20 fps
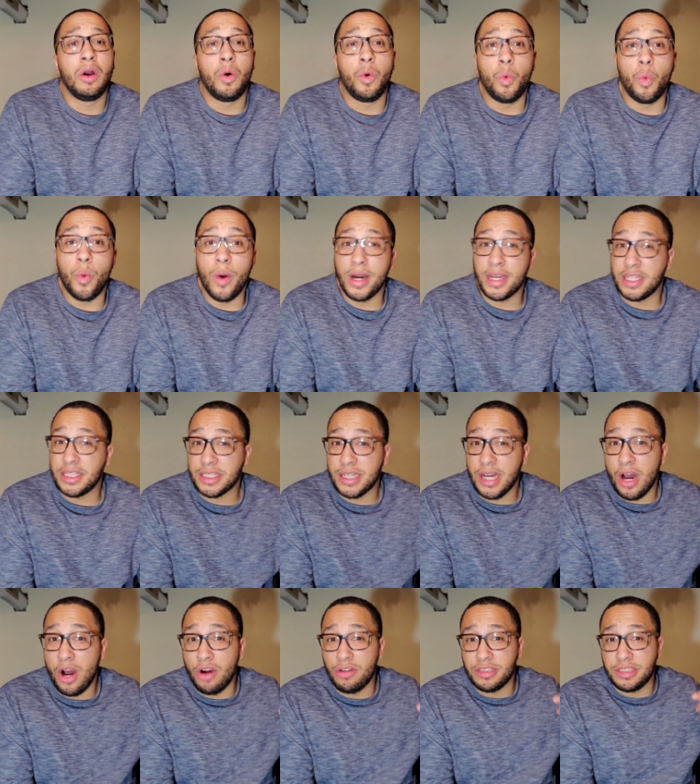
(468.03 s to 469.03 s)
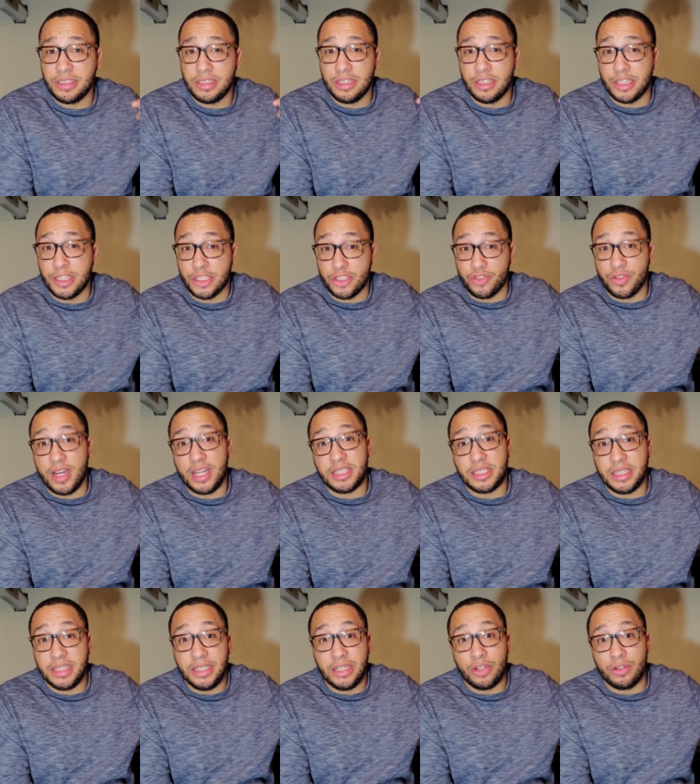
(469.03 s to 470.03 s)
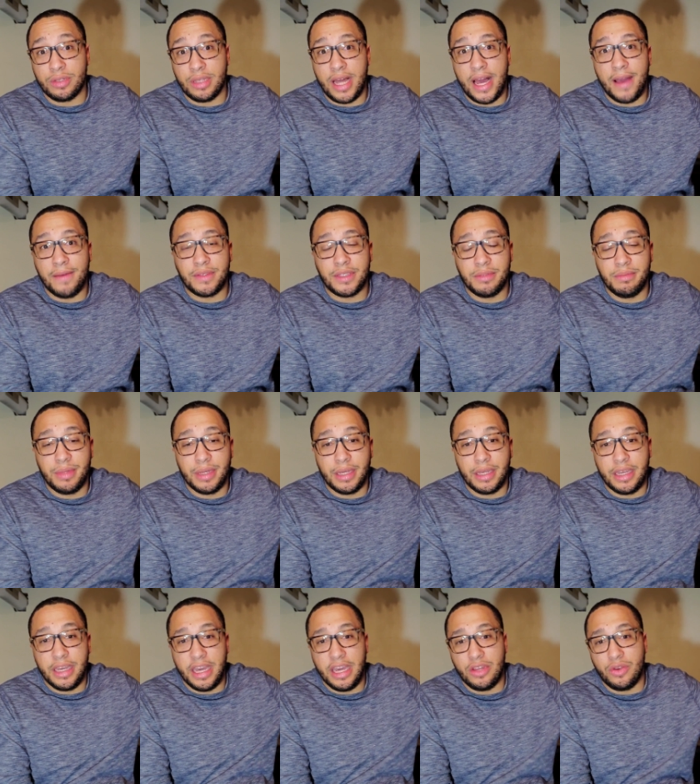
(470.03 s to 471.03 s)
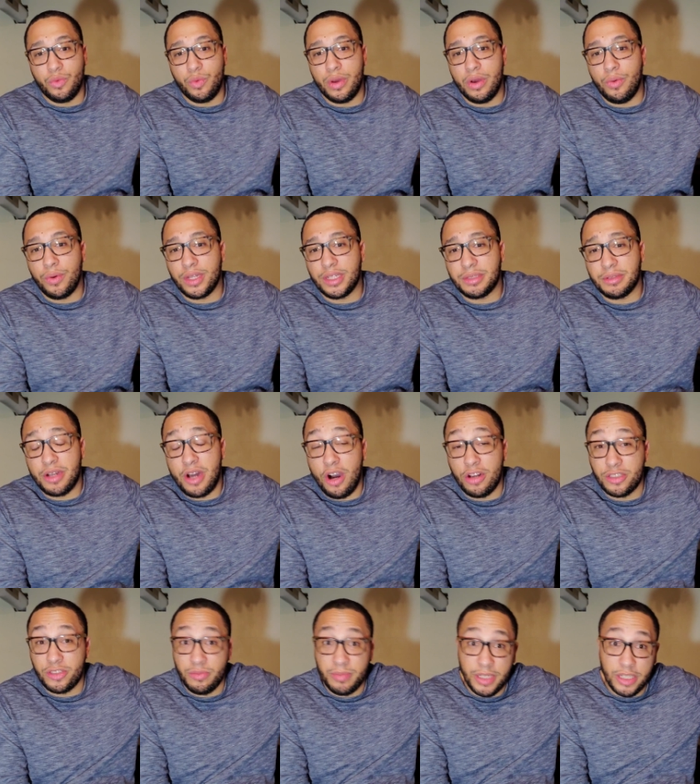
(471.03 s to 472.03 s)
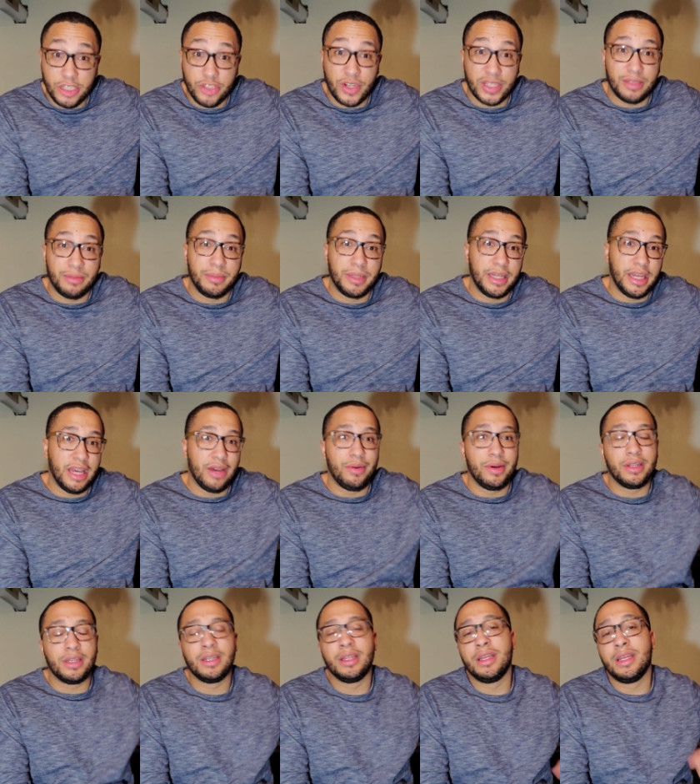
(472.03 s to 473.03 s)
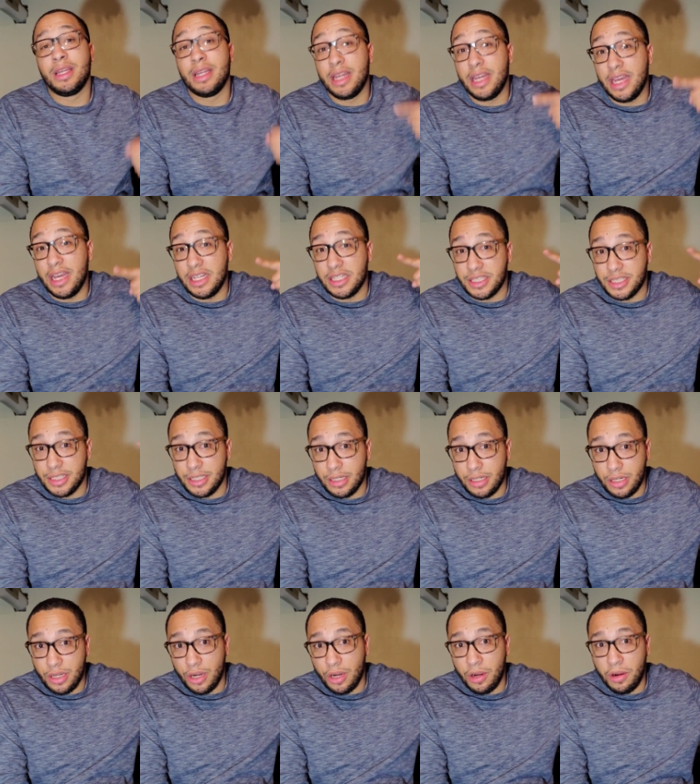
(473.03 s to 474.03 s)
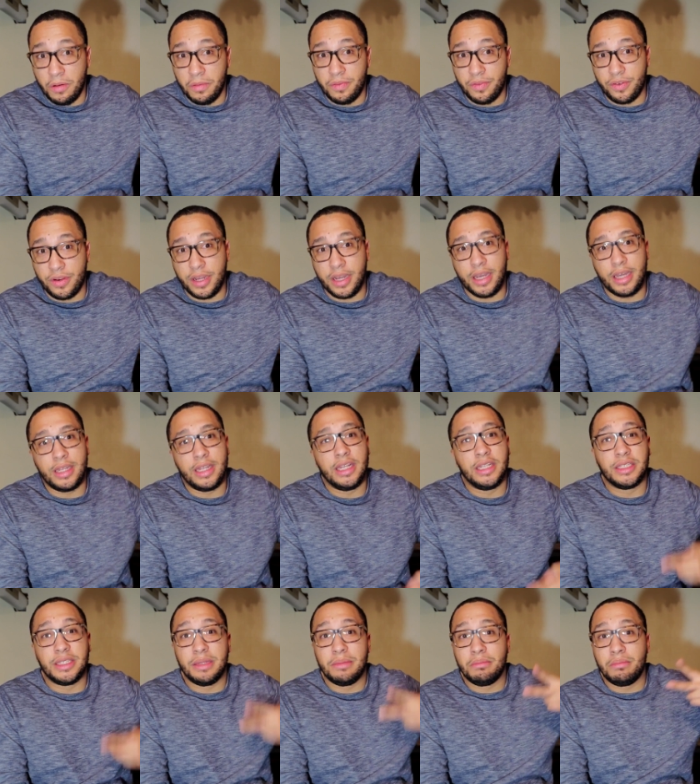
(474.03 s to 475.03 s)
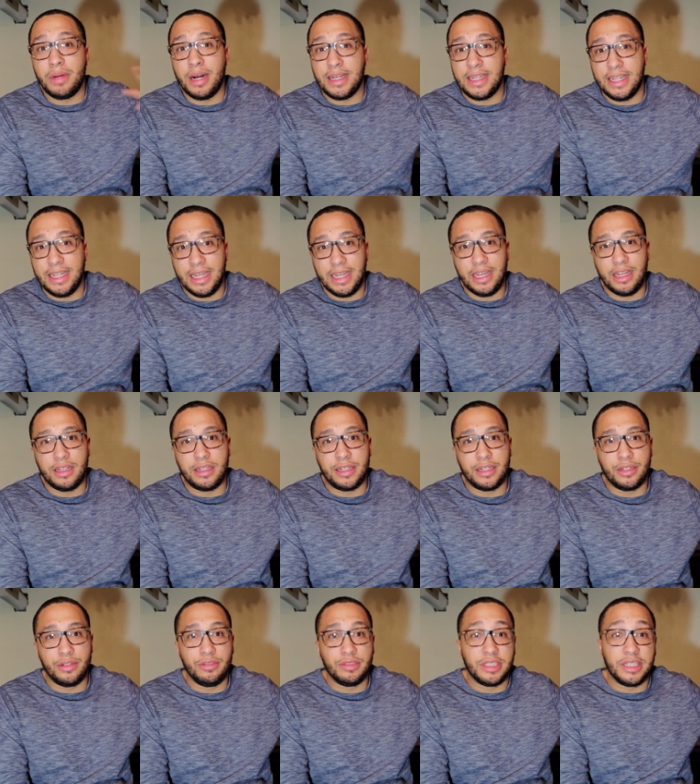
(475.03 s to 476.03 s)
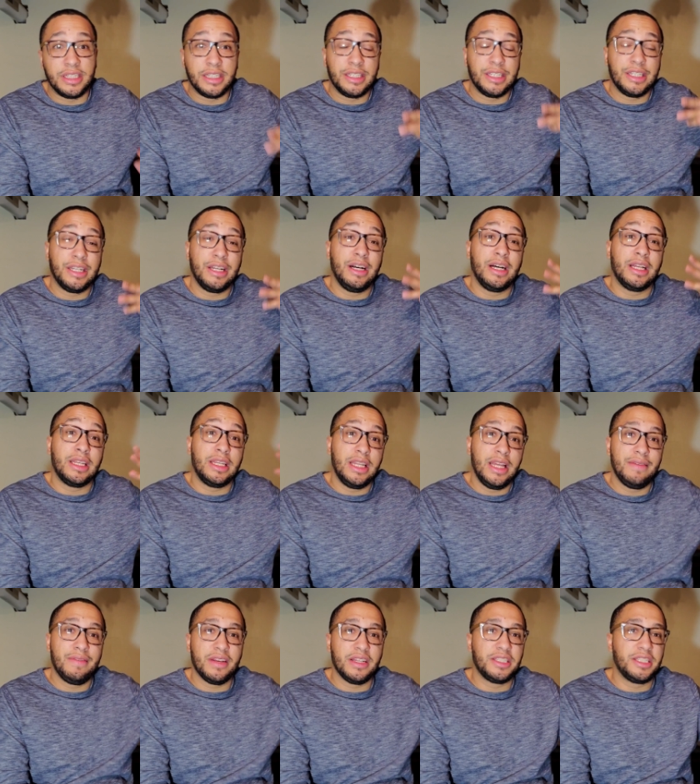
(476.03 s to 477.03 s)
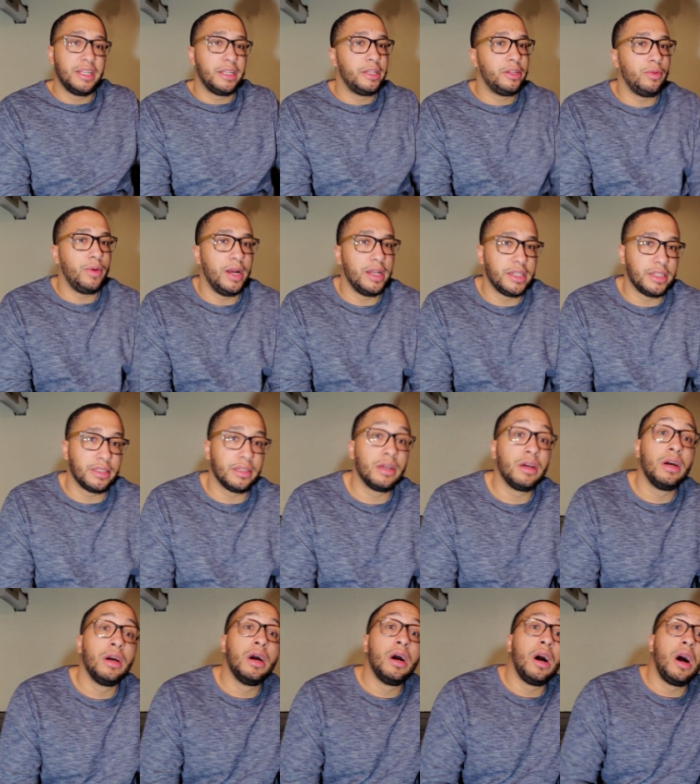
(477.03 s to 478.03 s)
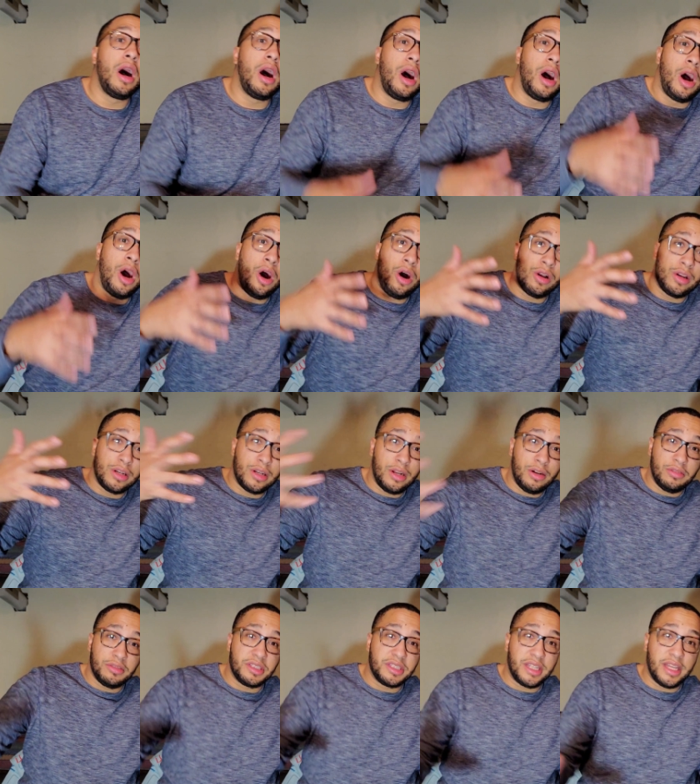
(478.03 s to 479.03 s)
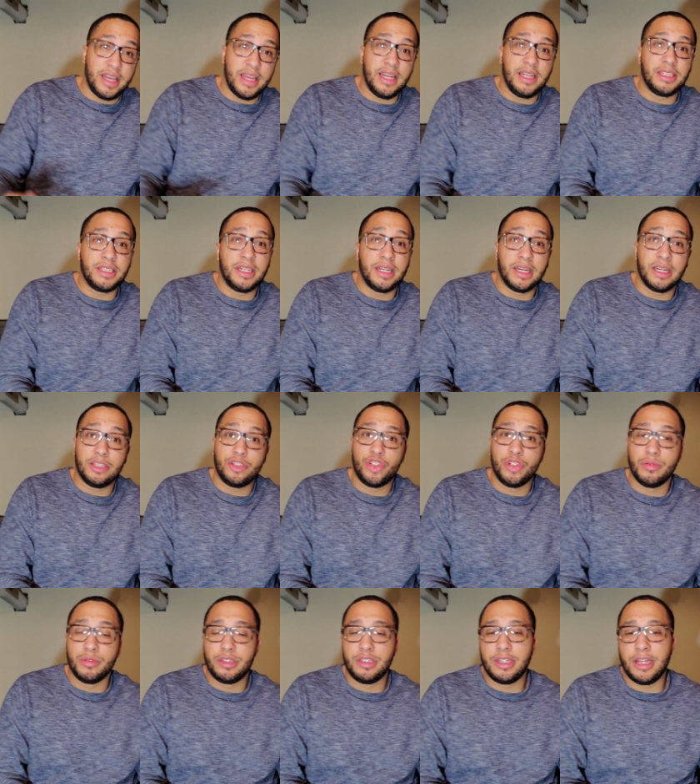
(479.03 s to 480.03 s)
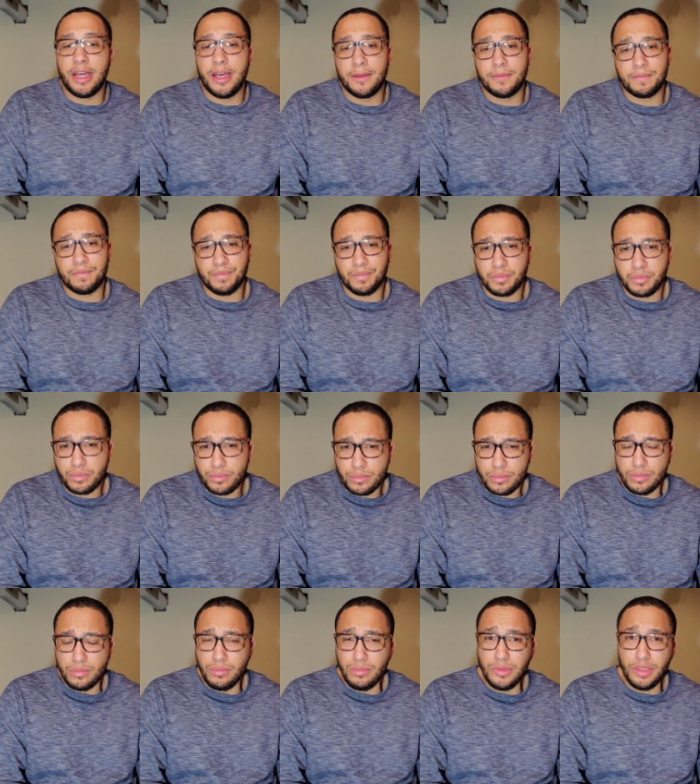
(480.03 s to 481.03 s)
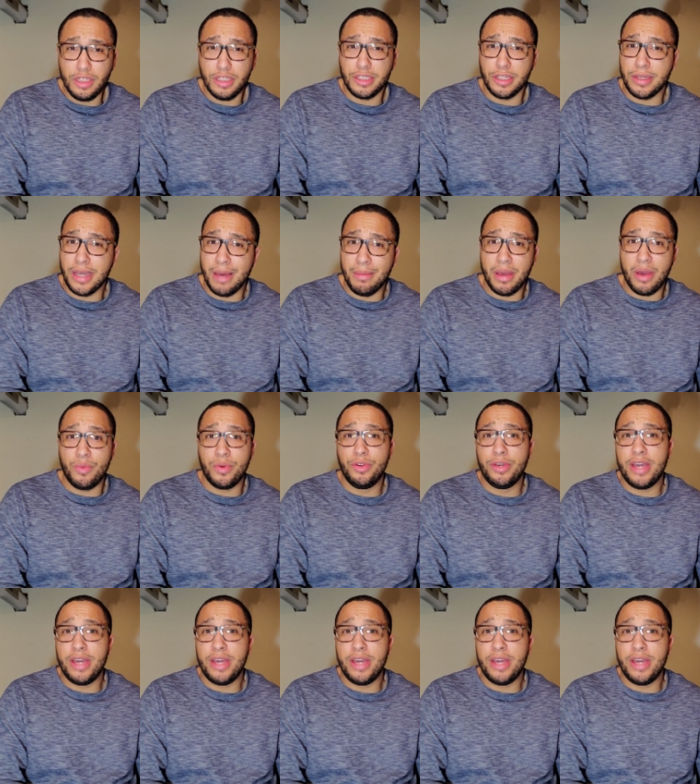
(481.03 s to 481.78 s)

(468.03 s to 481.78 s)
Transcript: what is causing the stress in your life to begin with. What is causing you to be distracted to begin with? Is it a girlfriend? Is it money issues? Is it a living situation? All of those things can contribute to that. So yeah, man, when you